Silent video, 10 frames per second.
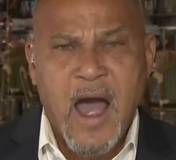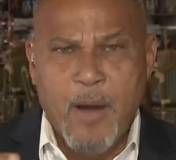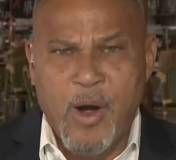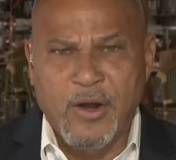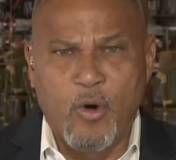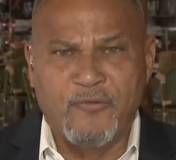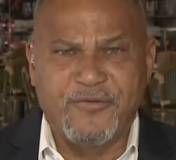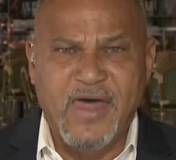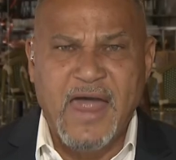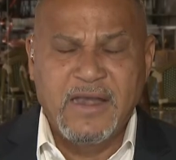I want to
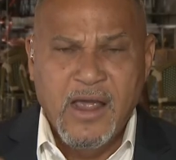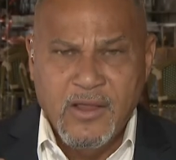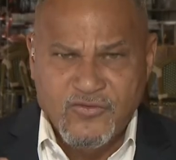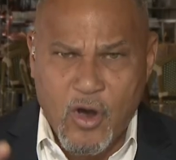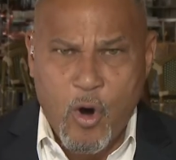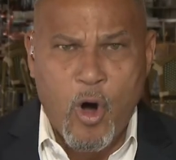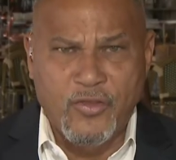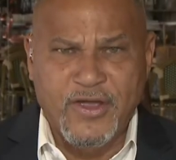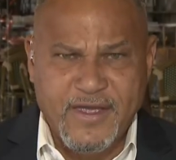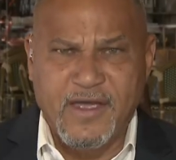offer that to all
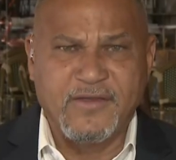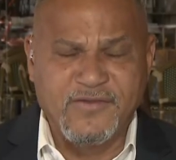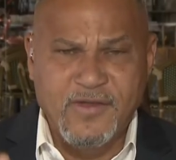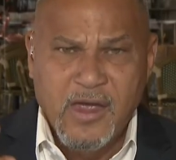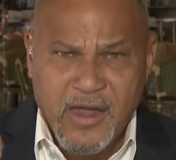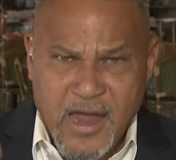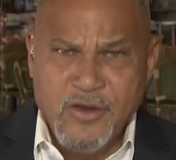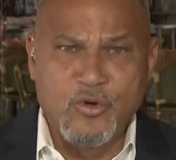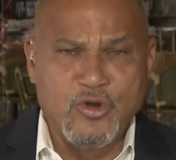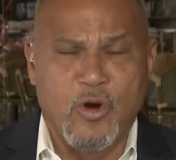the kids
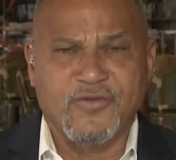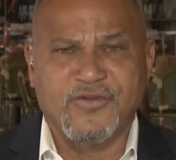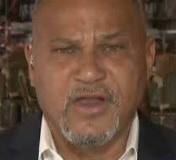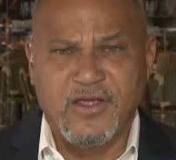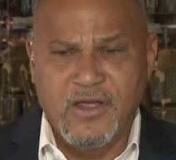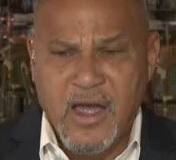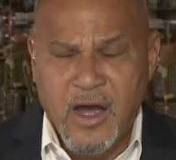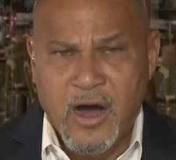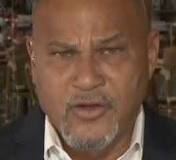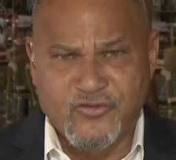in New York City
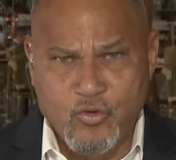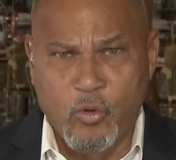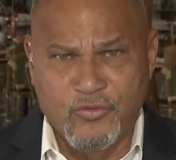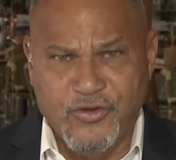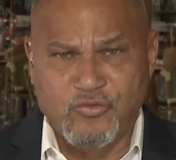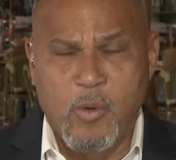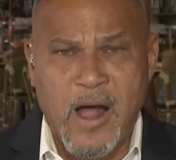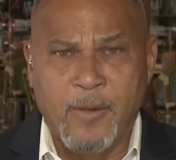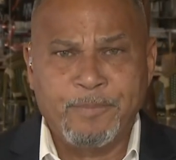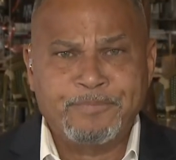schools as
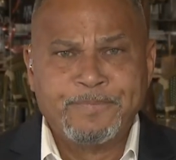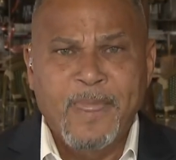well.